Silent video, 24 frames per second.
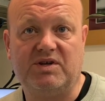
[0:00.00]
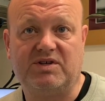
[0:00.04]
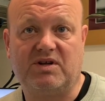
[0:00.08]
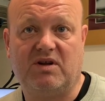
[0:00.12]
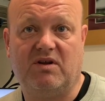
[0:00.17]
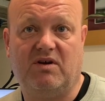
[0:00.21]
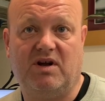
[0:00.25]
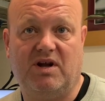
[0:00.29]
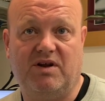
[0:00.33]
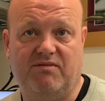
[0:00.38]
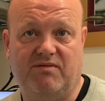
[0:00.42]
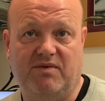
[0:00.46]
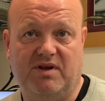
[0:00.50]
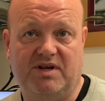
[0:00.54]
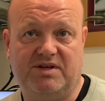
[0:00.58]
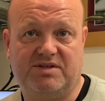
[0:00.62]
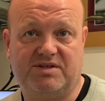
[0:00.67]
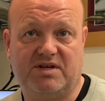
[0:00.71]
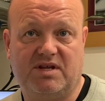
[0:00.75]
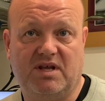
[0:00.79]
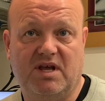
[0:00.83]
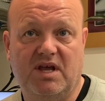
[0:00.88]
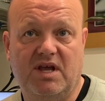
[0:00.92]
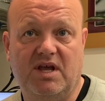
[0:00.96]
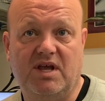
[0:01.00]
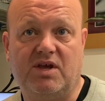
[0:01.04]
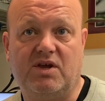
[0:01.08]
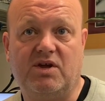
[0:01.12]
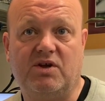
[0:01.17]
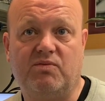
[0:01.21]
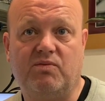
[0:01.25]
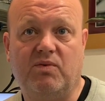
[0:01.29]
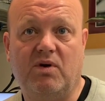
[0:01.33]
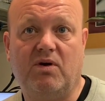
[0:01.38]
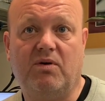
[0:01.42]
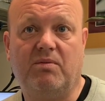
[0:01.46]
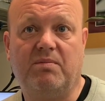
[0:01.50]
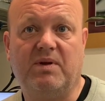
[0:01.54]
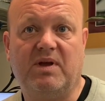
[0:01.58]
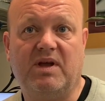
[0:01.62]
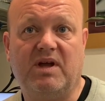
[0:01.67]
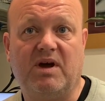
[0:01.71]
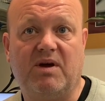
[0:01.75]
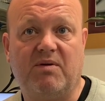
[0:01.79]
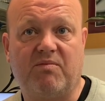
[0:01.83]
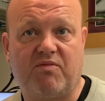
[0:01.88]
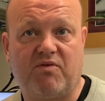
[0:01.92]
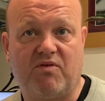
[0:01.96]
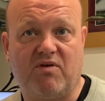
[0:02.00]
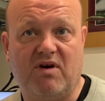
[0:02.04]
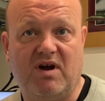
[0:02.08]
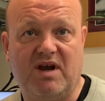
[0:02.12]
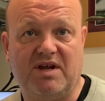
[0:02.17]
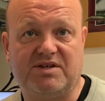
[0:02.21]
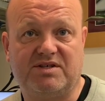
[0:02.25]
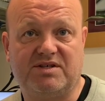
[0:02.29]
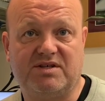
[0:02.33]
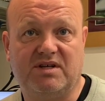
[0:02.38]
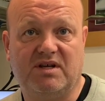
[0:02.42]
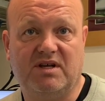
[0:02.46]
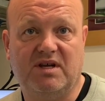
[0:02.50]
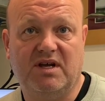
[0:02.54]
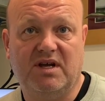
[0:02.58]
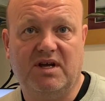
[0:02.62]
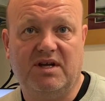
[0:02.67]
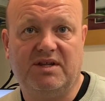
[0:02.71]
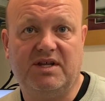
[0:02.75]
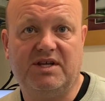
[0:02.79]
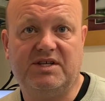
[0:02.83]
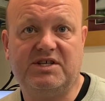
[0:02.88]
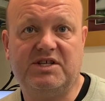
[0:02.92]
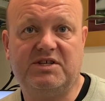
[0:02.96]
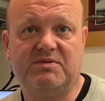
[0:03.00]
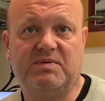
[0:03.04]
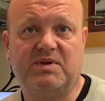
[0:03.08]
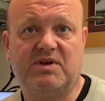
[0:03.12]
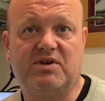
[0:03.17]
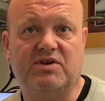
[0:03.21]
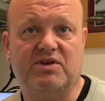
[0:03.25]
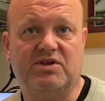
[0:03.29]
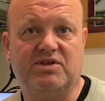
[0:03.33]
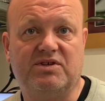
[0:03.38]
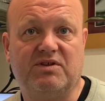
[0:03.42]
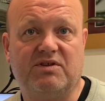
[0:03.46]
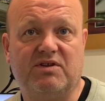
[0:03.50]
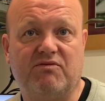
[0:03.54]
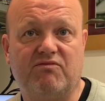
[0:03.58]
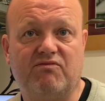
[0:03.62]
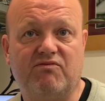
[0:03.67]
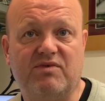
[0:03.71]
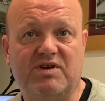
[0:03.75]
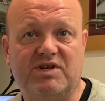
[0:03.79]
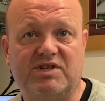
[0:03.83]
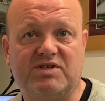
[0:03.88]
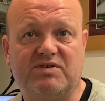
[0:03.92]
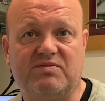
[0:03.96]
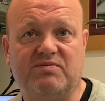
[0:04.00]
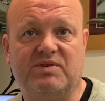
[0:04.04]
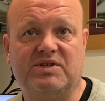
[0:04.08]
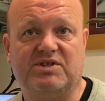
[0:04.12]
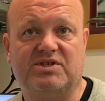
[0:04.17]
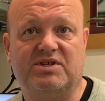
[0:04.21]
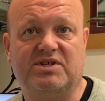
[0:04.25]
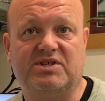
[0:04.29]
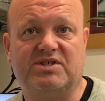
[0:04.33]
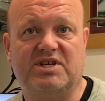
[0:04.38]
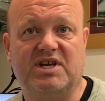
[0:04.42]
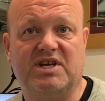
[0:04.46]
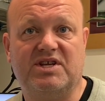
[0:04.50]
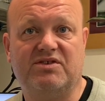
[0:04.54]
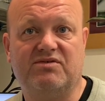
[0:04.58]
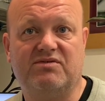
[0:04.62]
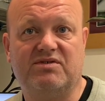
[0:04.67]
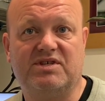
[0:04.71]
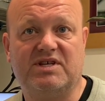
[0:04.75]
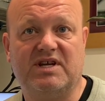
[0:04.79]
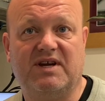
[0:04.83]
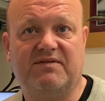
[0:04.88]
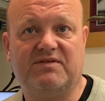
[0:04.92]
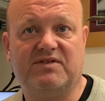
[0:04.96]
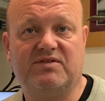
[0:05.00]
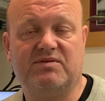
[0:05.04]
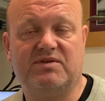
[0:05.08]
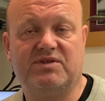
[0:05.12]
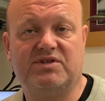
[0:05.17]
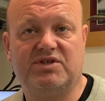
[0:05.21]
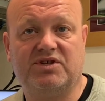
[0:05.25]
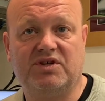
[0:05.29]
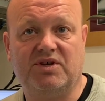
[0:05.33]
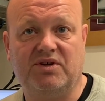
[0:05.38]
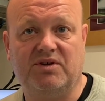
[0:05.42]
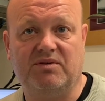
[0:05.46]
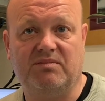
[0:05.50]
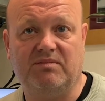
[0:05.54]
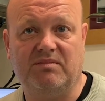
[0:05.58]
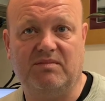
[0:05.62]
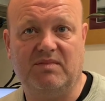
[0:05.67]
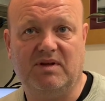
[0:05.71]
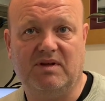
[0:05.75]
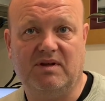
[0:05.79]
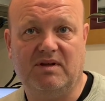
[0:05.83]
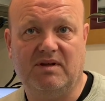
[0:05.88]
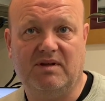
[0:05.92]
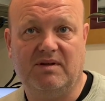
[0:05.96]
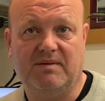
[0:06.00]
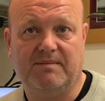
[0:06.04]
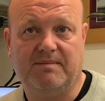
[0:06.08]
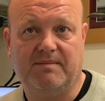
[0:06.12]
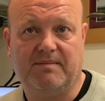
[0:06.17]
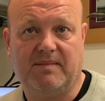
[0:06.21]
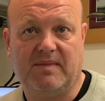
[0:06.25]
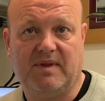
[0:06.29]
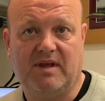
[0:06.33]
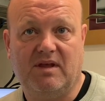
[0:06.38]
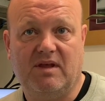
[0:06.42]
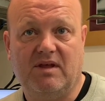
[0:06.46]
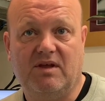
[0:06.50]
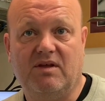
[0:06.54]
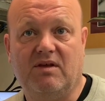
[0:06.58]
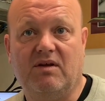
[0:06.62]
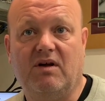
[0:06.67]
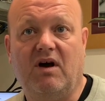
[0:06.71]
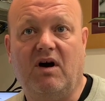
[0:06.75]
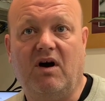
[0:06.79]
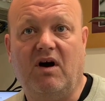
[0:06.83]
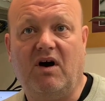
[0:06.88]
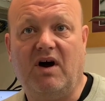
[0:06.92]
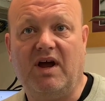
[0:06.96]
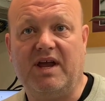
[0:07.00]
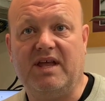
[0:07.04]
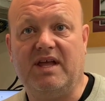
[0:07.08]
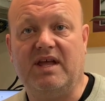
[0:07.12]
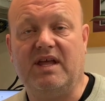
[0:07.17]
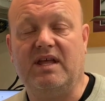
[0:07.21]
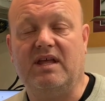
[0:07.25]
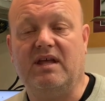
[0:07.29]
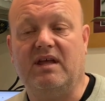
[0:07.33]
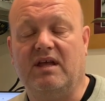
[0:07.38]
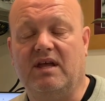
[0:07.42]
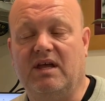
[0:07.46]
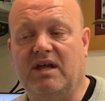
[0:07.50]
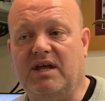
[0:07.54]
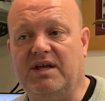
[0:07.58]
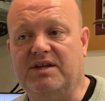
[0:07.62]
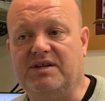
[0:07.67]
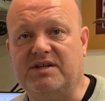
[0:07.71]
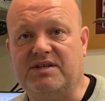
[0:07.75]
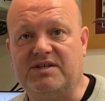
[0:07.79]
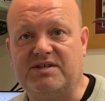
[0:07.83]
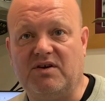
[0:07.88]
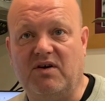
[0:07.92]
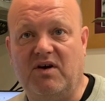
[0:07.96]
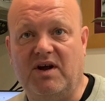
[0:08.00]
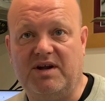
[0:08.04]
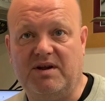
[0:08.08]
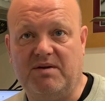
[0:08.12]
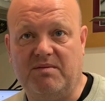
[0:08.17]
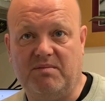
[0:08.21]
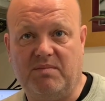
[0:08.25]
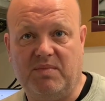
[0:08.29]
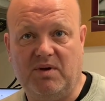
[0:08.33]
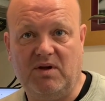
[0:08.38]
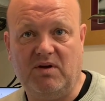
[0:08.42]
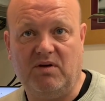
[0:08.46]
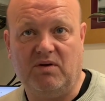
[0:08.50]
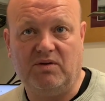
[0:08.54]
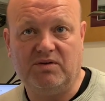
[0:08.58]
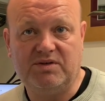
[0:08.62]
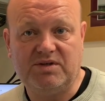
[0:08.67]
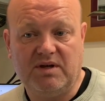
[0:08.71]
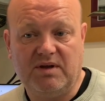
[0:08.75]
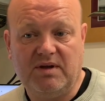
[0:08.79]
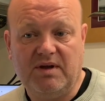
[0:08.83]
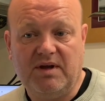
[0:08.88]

client risk, it could well be at a price. This is because of the risks which the tenderers have to assume, i.e. in design and build.